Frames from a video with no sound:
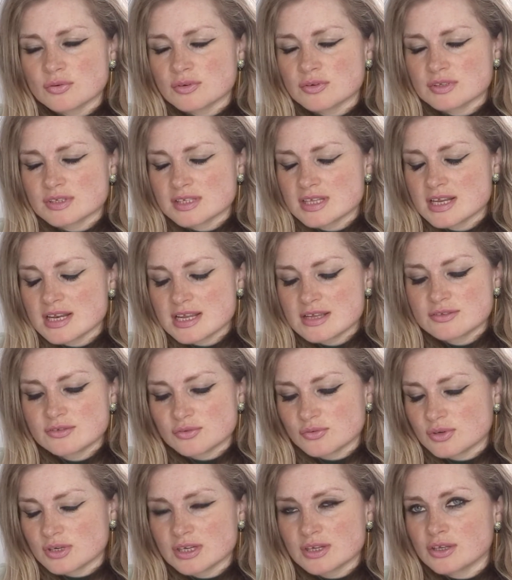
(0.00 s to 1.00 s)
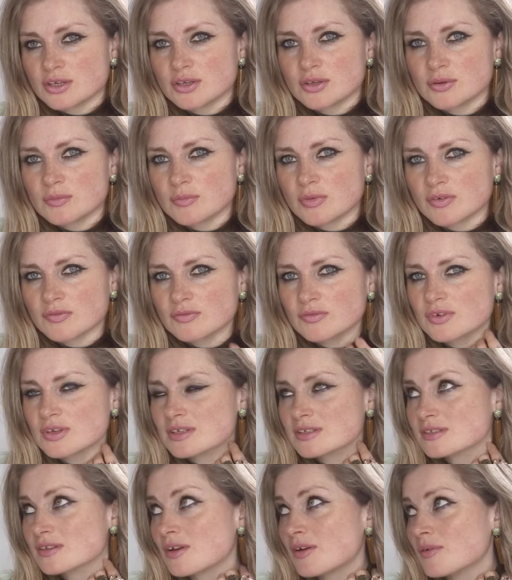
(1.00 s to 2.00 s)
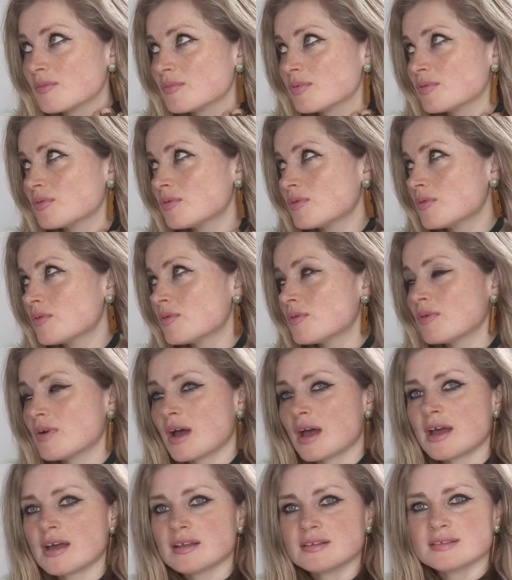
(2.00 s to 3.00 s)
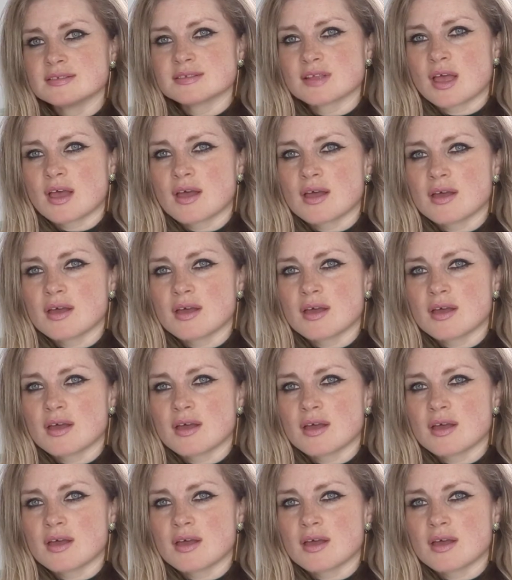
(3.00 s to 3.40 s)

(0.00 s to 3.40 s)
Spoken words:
silly toilet humour, for example, and